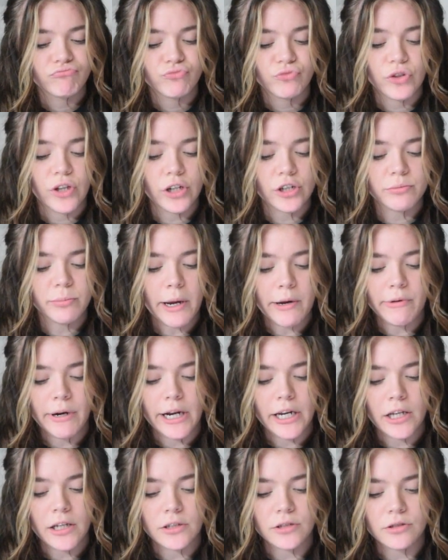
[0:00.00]
there's my
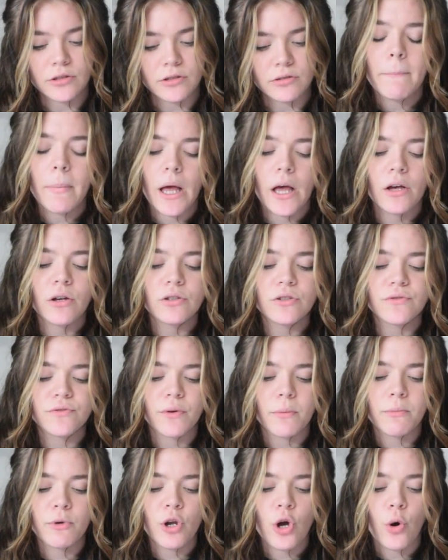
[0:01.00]
ratings. Miles
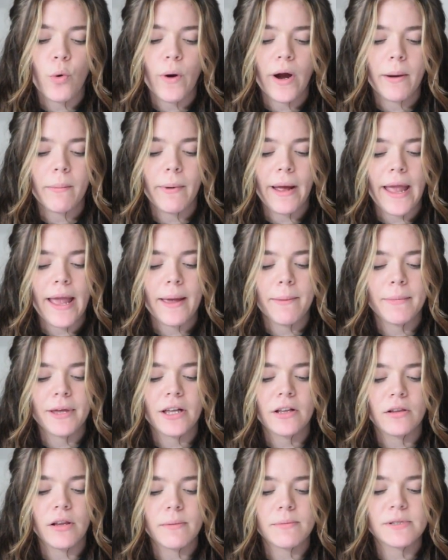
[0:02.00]
from Nowhere by
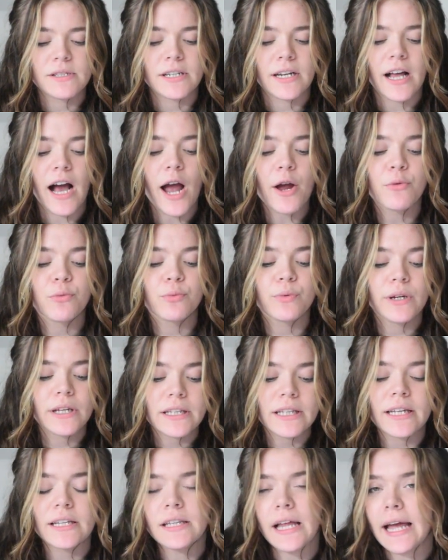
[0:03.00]
Amy Clipston. I
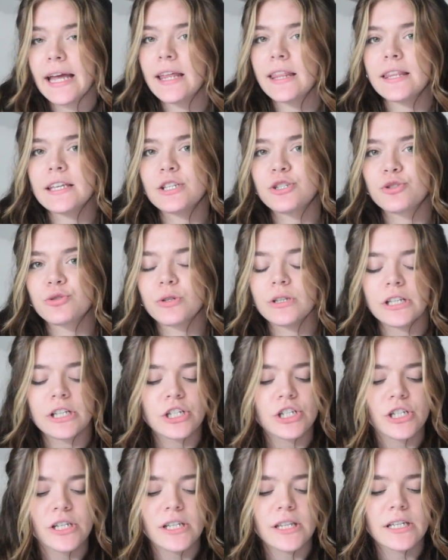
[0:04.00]
really like this
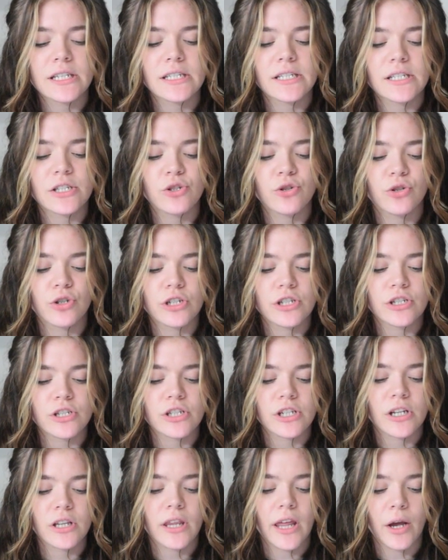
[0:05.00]
trilogy. This is
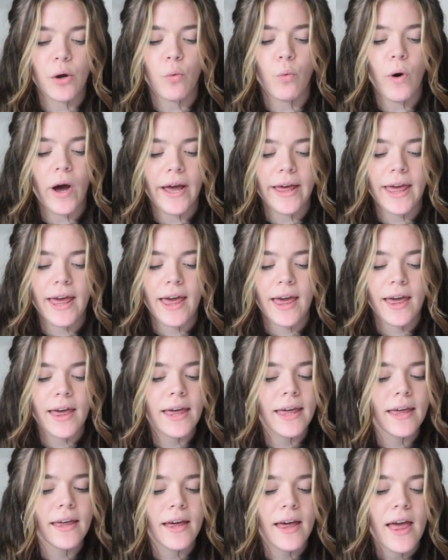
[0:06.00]
Christian like
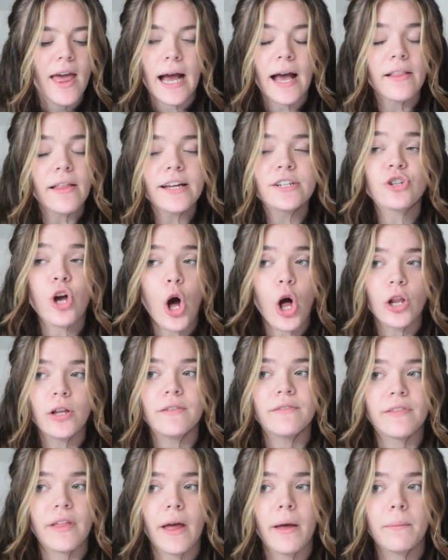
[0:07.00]
YA. I liked all
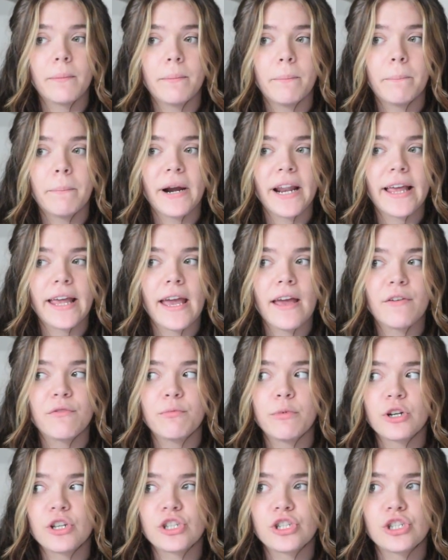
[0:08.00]
of them, but I gave
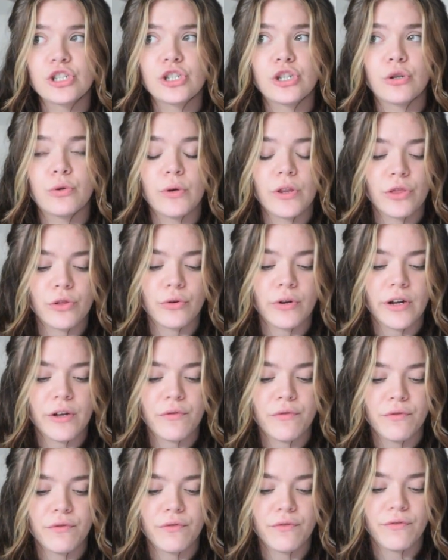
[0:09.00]
books two and three
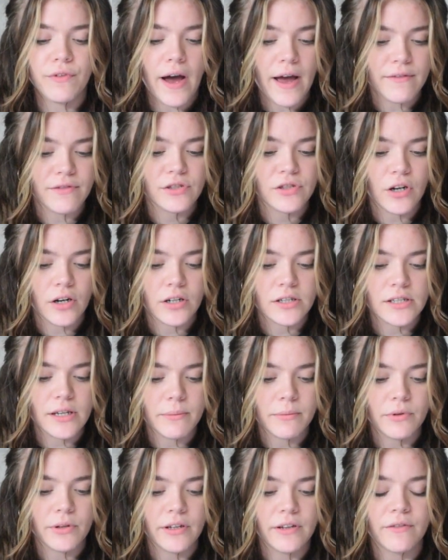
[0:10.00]
five stars. I
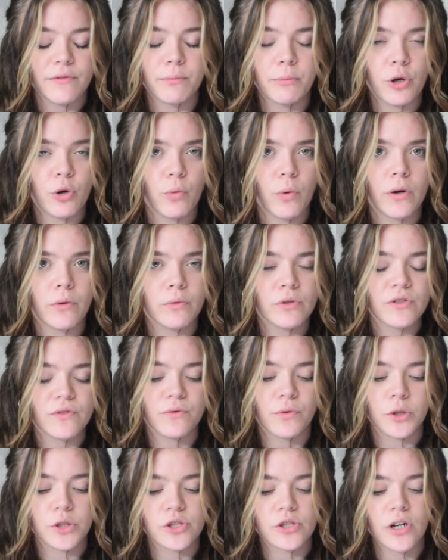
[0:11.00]
believe book one was
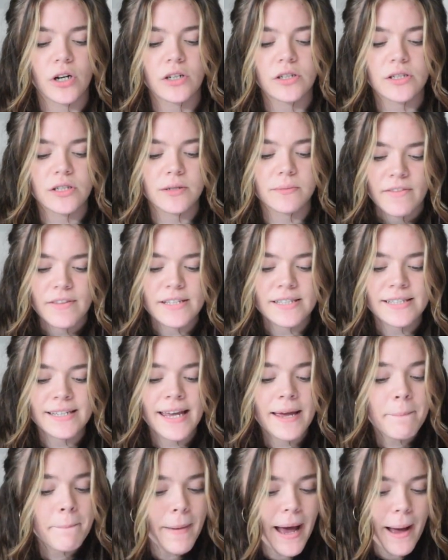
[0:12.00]
four stars. The
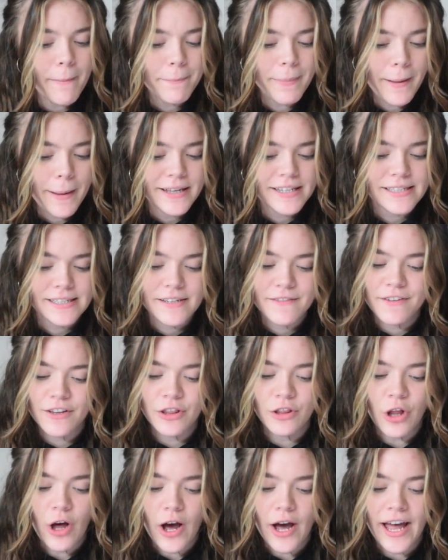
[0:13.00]
Skin Map by
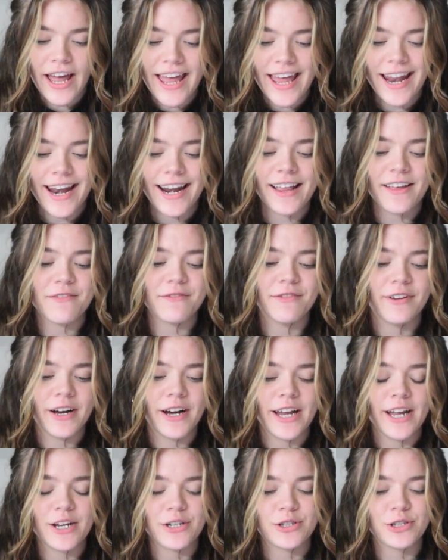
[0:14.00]
Stephen Lawhead.
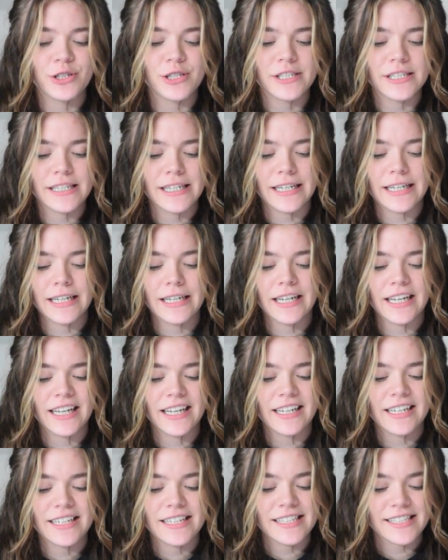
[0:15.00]
Very
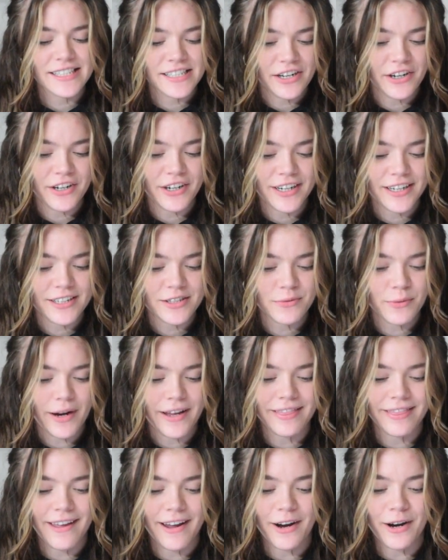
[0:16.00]
interesting series
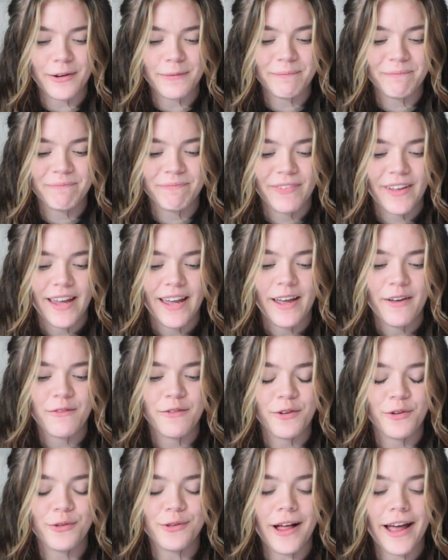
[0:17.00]
right there.
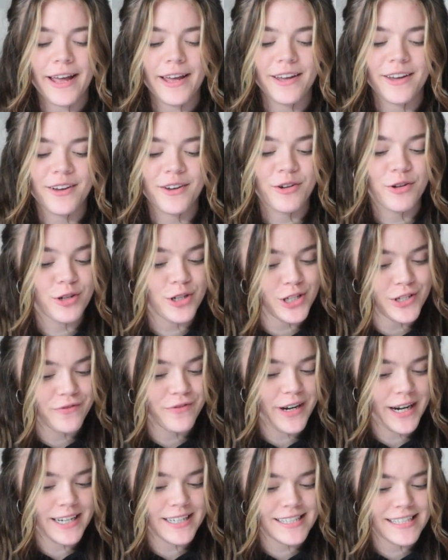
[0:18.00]
If you like Christian
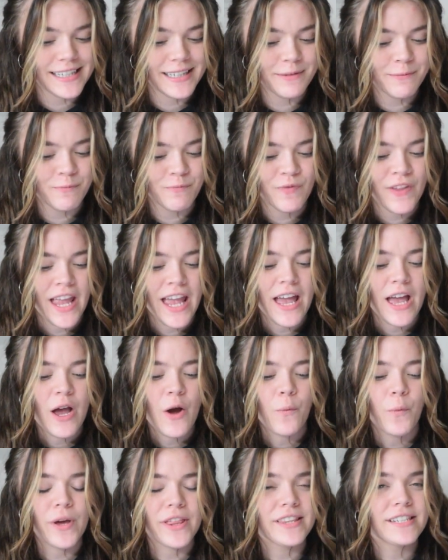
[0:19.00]
fantasy
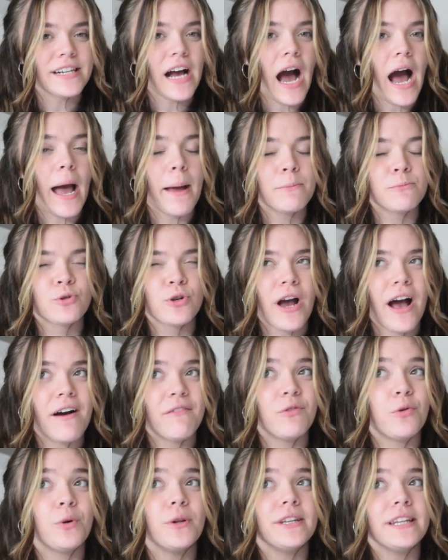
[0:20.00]
with time
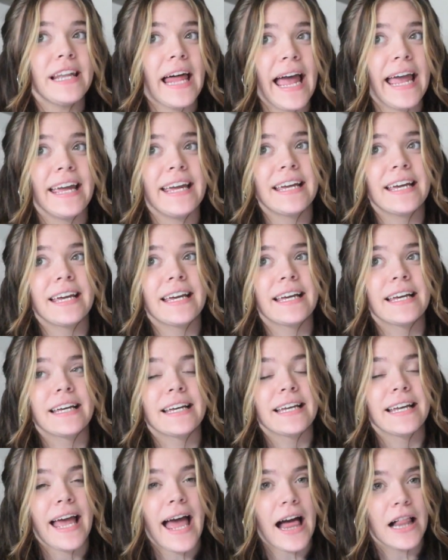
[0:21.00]
travel like
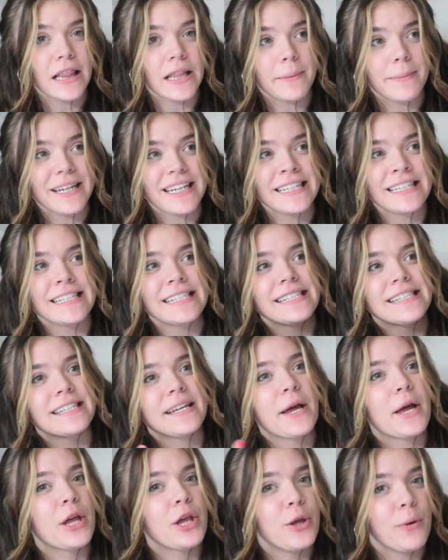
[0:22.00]
elements,
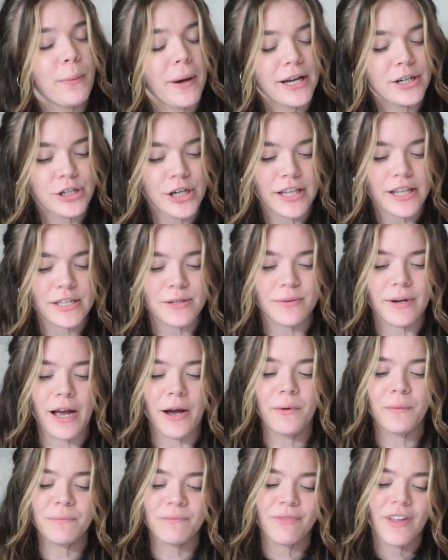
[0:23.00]
you might check this one
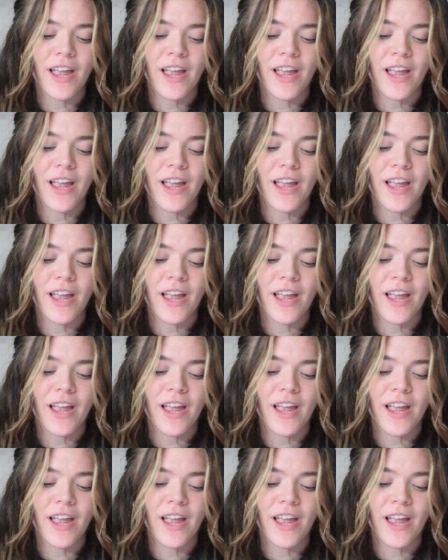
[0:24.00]
out.